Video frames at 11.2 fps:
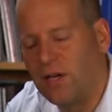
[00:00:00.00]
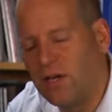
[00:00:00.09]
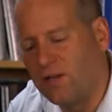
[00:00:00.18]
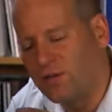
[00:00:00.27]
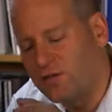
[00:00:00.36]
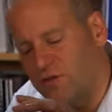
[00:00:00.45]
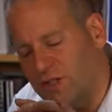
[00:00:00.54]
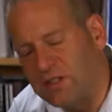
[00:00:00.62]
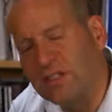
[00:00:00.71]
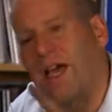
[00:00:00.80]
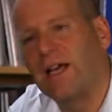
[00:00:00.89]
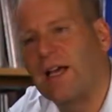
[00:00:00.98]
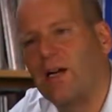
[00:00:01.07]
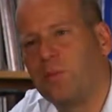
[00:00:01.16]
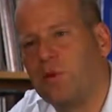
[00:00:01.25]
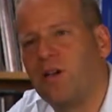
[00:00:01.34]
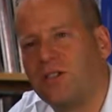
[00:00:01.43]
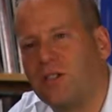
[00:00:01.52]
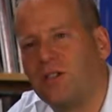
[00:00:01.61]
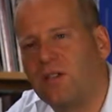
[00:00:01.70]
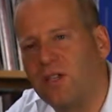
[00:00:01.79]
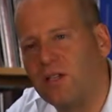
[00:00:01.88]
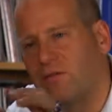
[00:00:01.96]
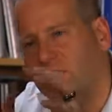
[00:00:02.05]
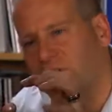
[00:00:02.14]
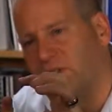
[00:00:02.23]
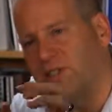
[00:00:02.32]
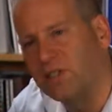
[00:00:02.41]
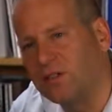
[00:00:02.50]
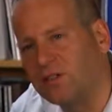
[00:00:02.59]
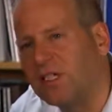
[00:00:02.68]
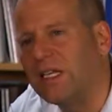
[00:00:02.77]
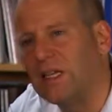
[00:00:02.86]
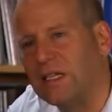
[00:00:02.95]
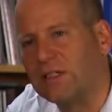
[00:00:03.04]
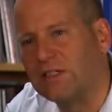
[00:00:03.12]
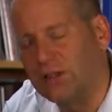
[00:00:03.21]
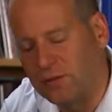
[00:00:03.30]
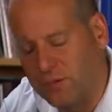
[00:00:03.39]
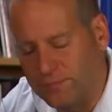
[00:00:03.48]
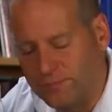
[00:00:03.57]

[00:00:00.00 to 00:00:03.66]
And this is the exact kind of project that they could really sink their teeth into.